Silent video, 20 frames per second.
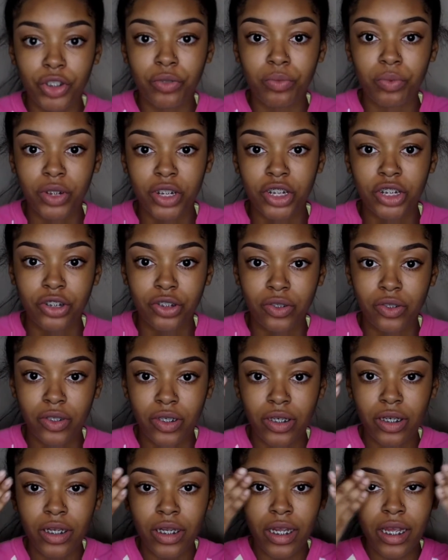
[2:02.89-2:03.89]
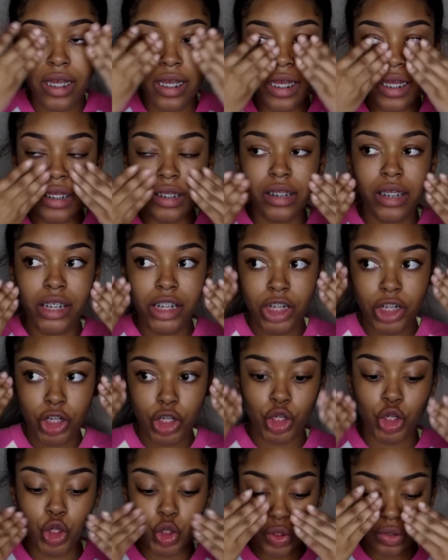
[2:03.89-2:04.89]
put your highlight,
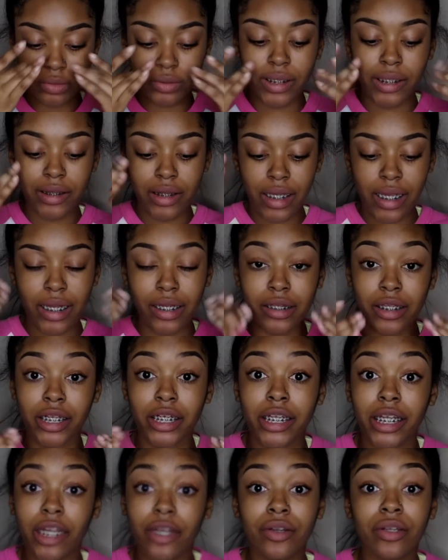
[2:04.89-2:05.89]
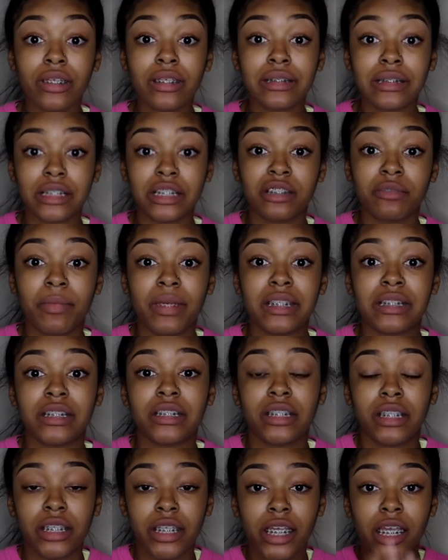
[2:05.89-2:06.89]
like the highlighted areas, is
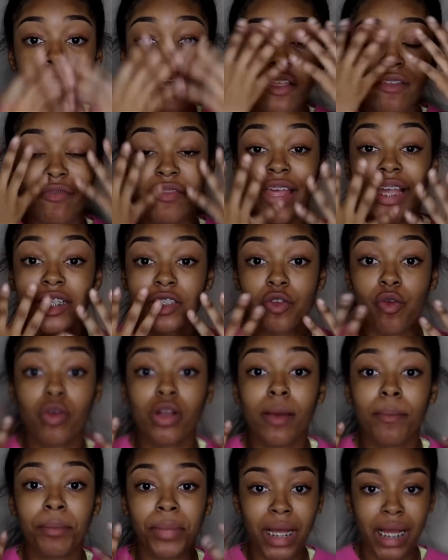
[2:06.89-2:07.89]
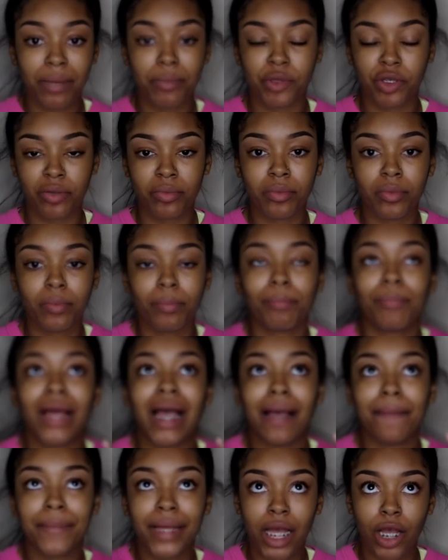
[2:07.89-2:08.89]
basically, that's going to
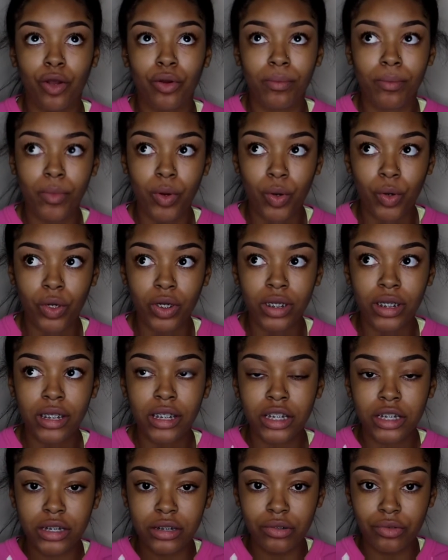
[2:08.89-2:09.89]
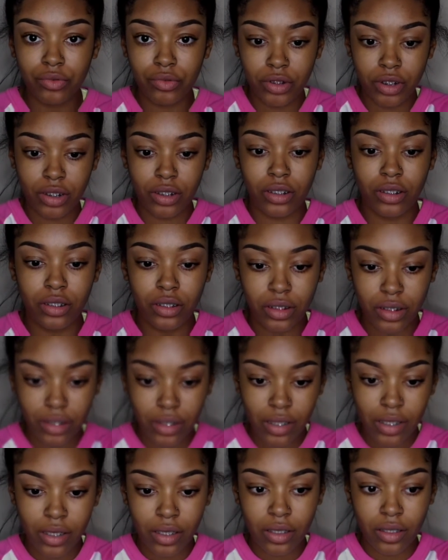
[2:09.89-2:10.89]
pop out more to the
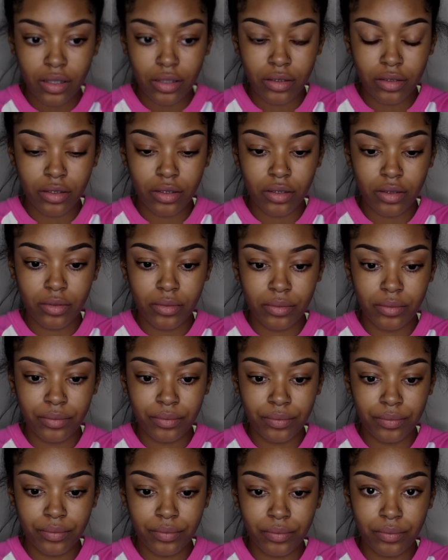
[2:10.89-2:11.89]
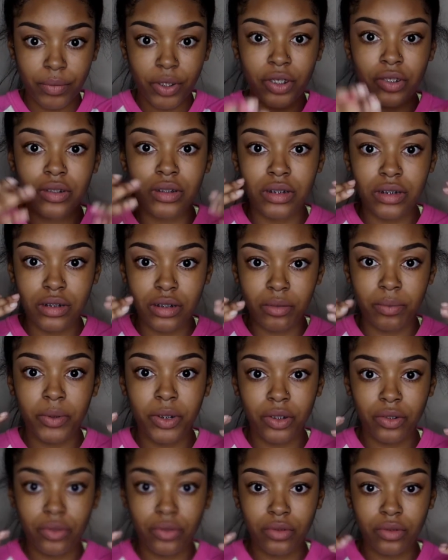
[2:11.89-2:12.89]
person's
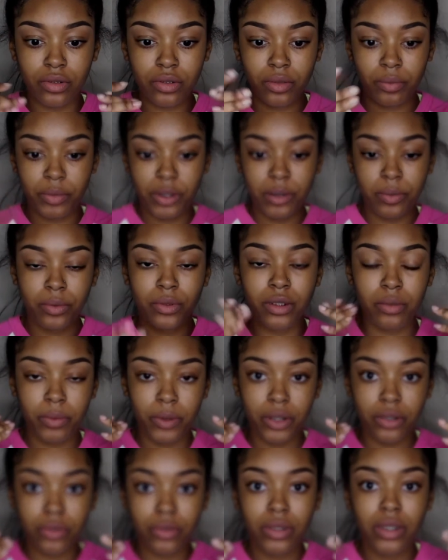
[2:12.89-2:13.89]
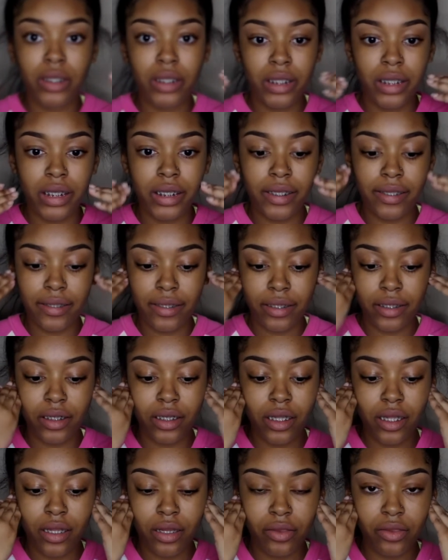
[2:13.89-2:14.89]
appeal or people appeal. And
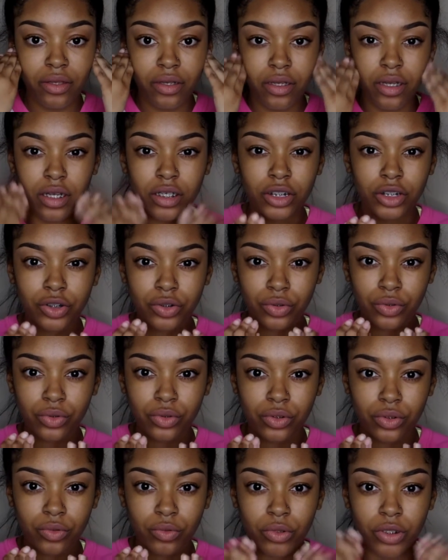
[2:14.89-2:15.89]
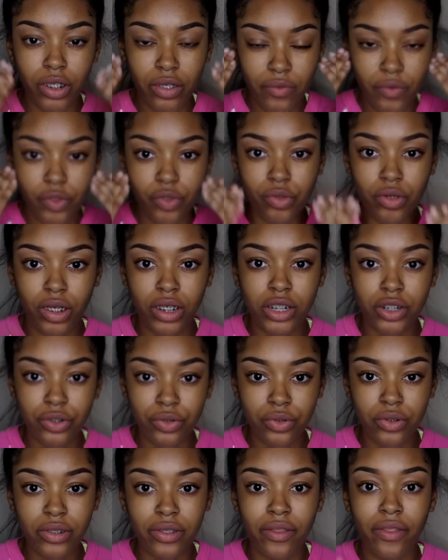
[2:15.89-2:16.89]
the contour, wherever you
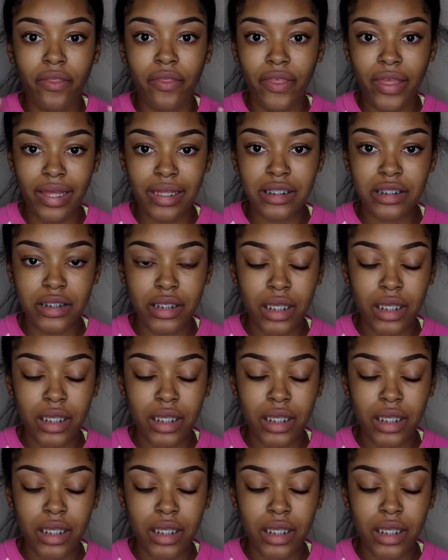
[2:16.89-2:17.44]
contour, that